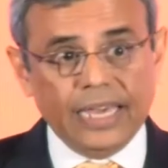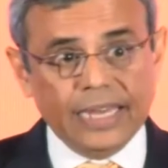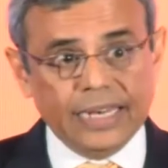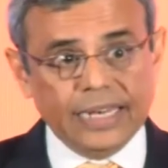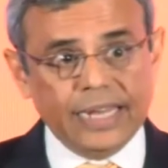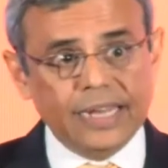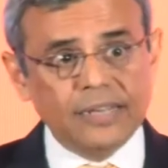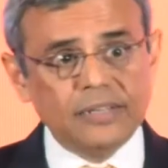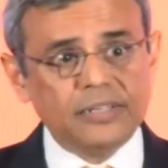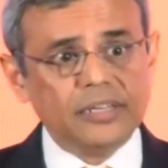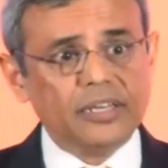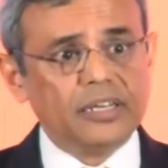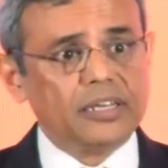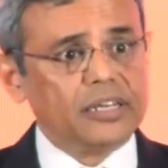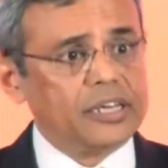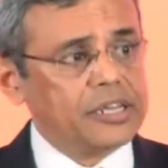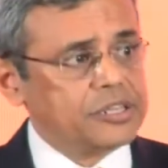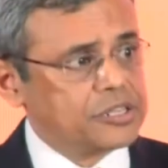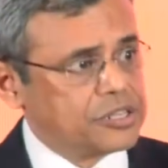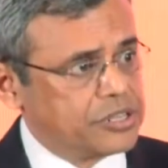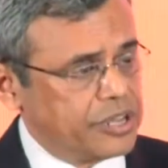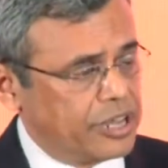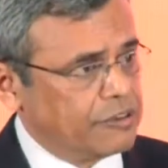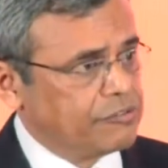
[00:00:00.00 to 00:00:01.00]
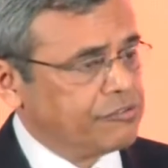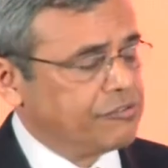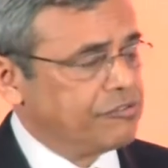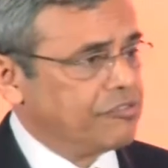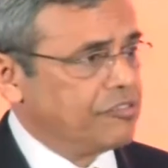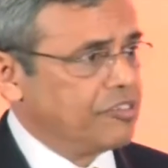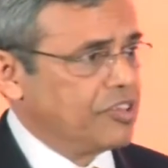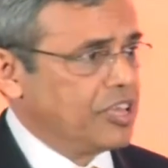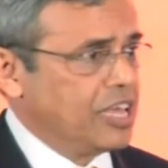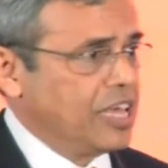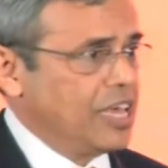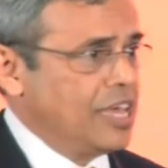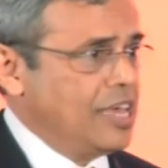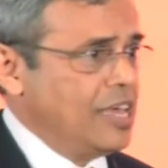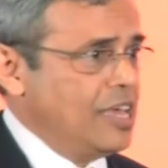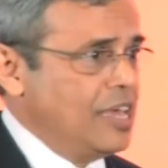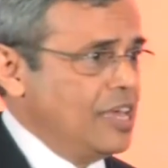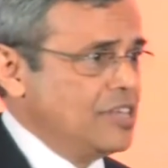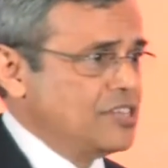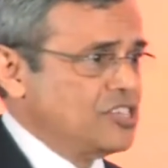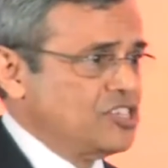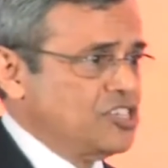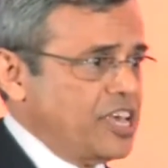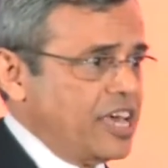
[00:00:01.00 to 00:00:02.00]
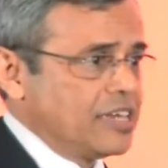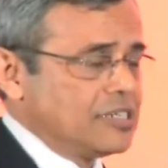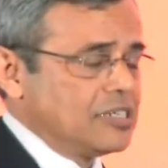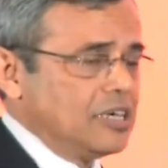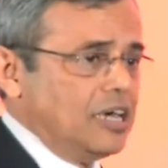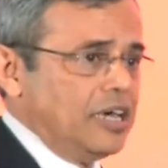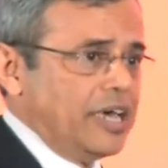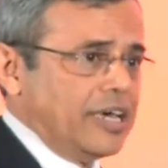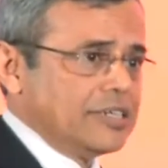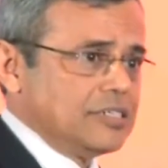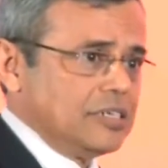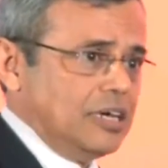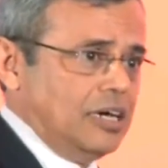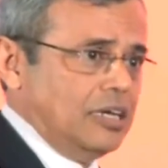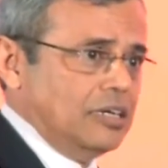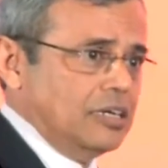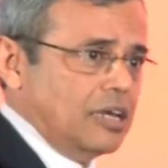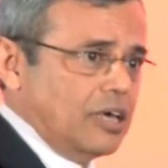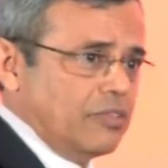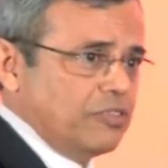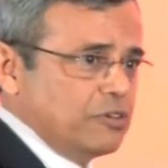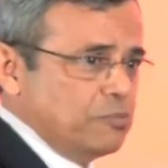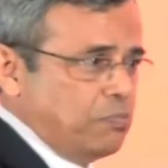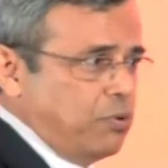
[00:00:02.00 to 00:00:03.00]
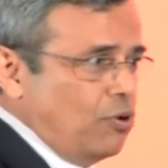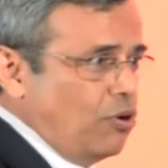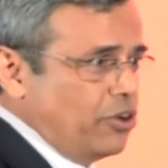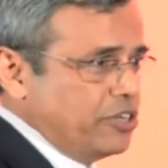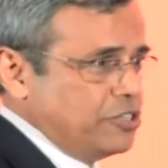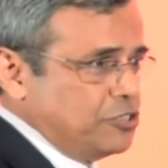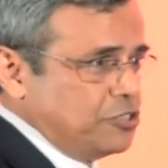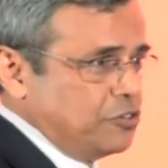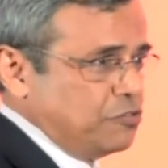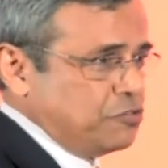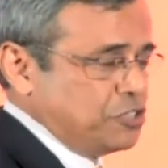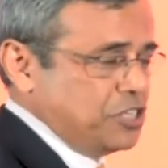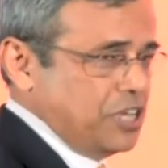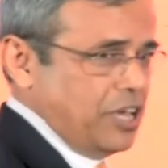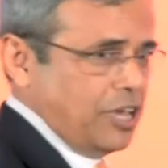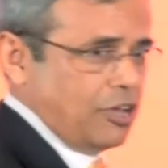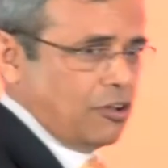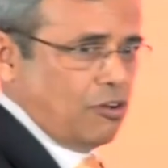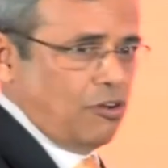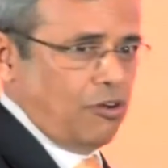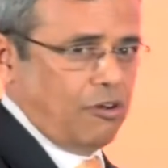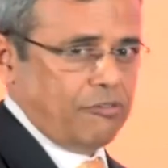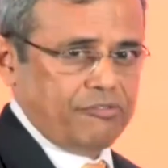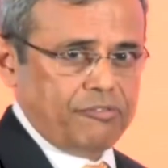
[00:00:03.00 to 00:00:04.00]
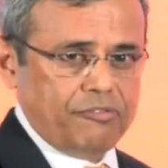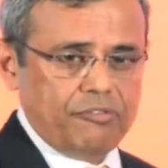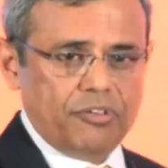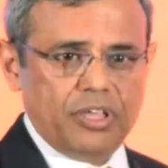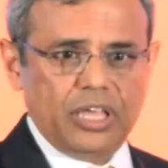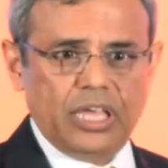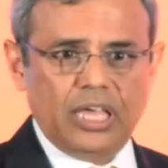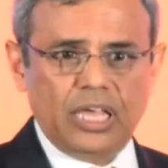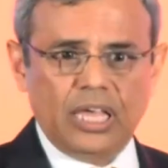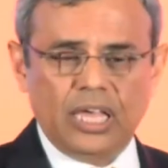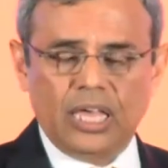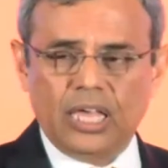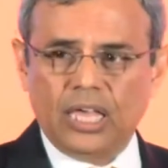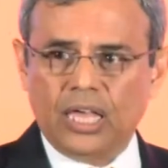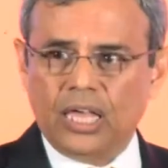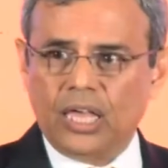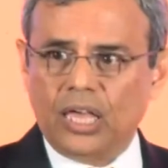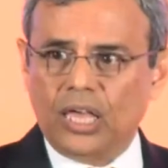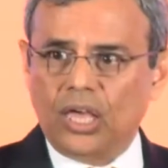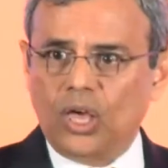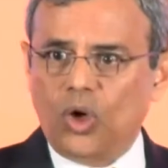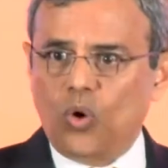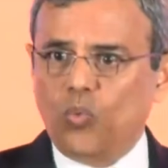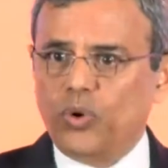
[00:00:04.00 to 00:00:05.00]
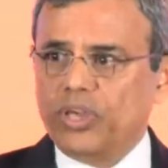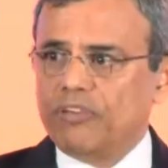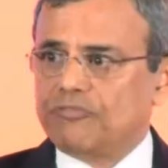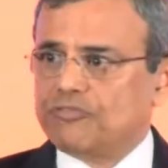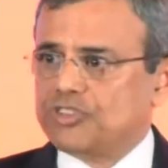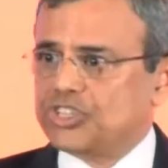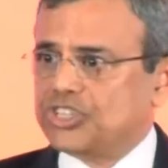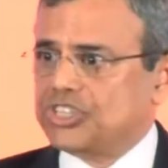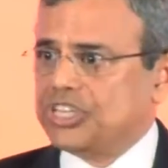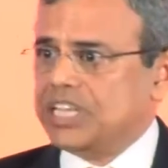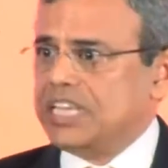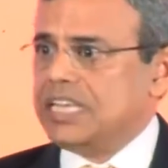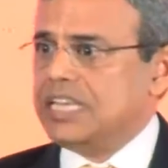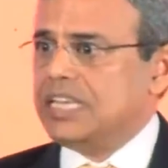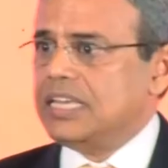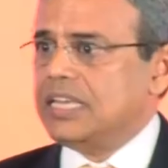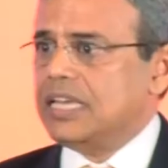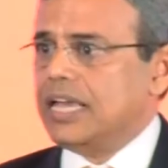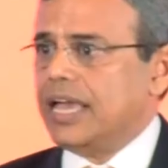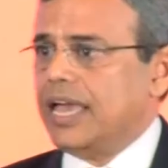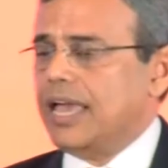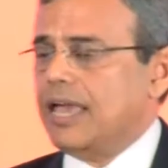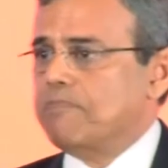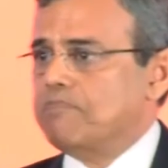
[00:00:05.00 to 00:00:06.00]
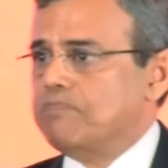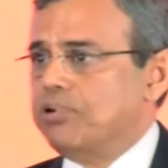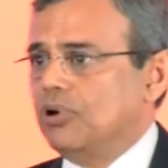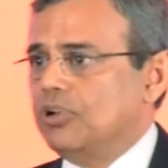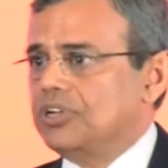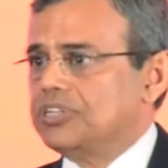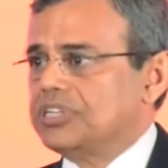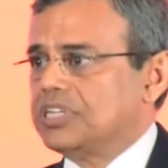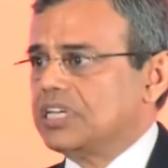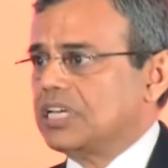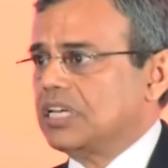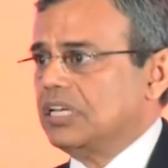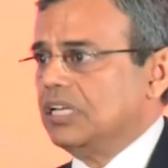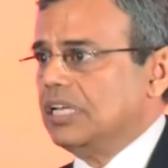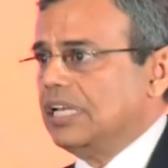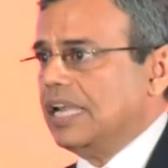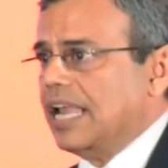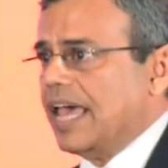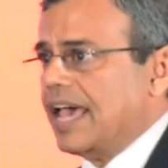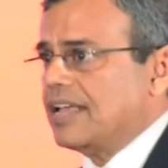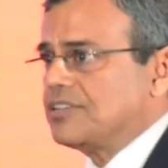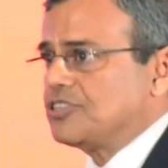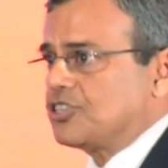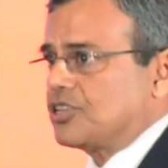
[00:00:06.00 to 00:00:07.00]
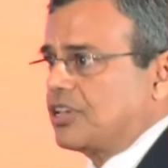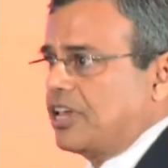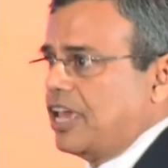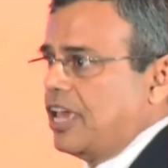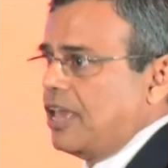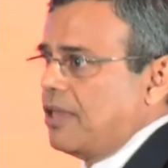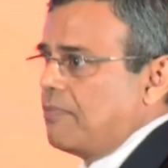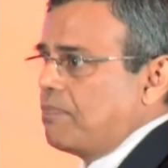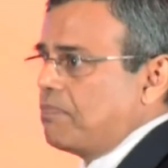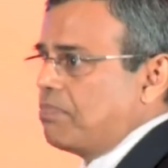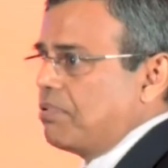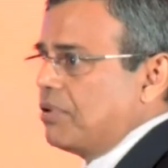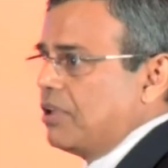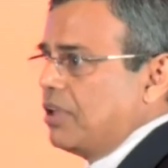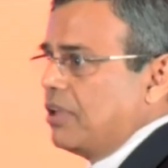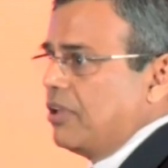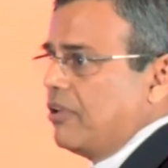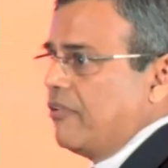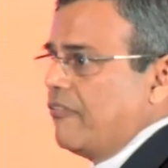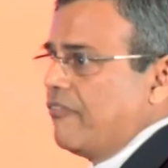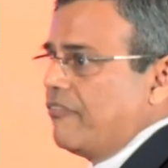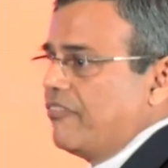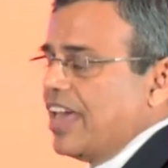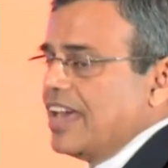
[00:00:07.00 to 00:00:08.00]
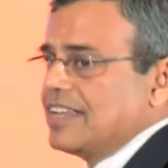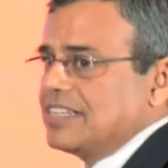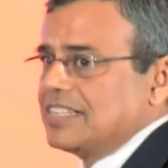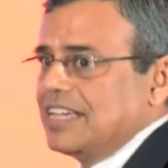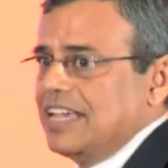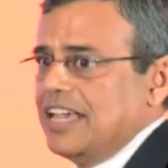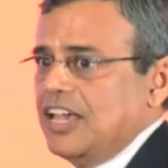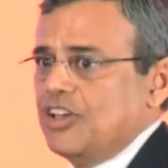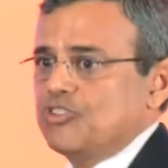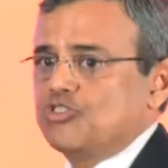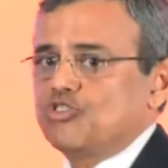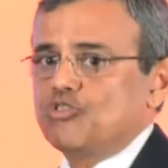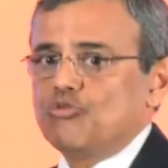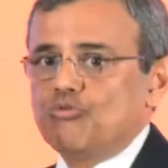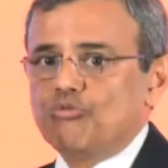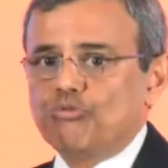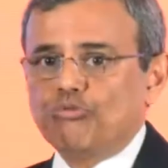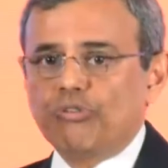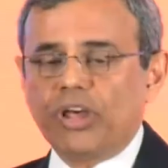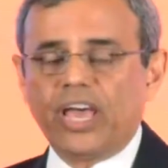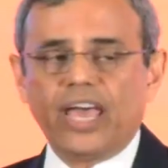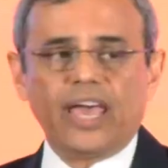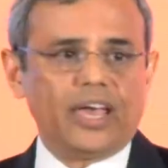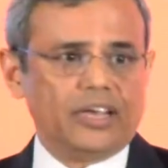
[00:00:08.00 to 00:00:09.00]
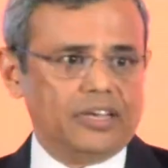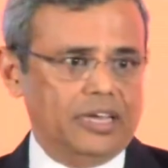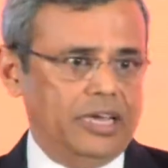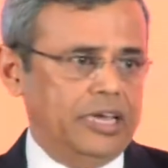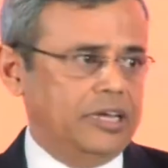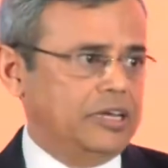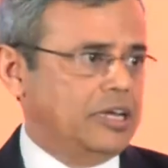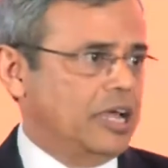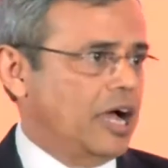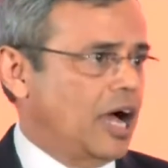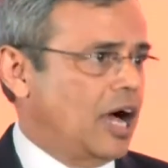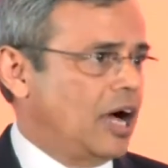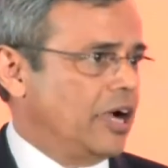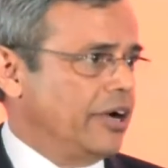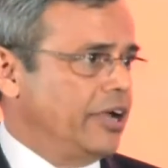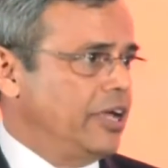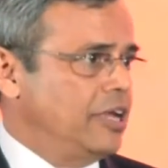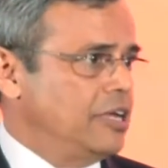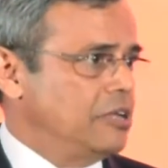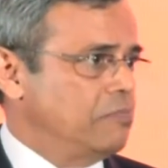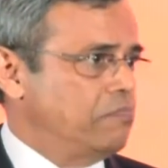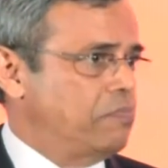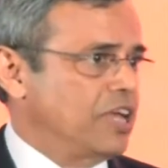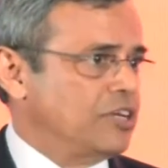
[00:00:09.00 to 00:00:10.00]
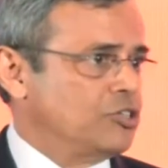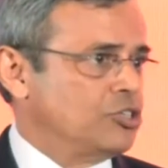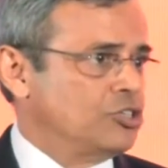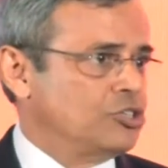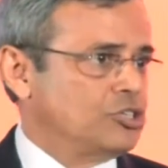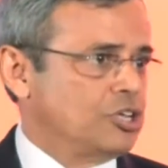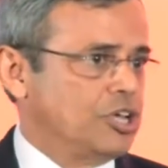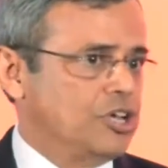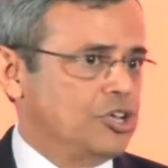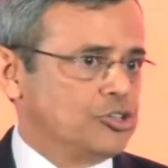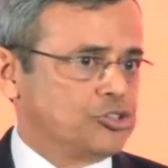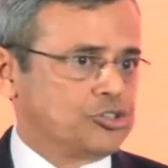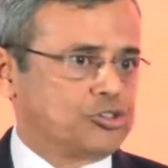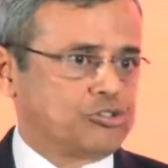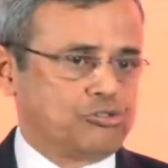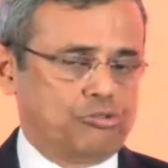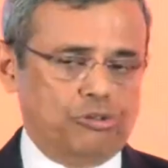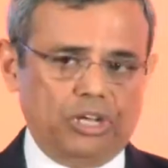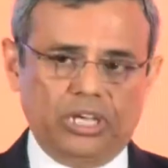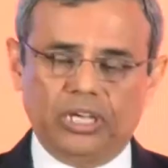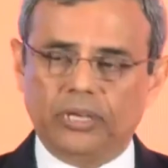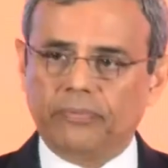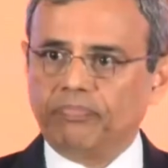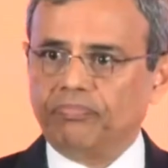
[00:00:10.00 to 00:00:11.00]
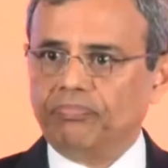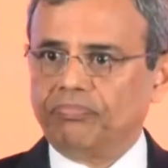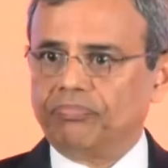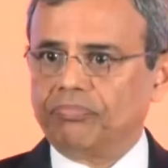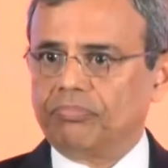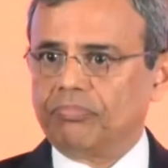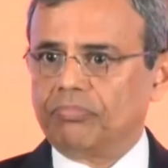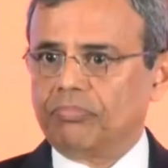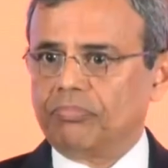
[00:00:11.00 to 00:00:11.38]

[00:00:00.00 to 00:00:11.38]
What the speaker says: In India itself is yet at another point of takeoff. We've seen a political landscape that is rare in our independent history.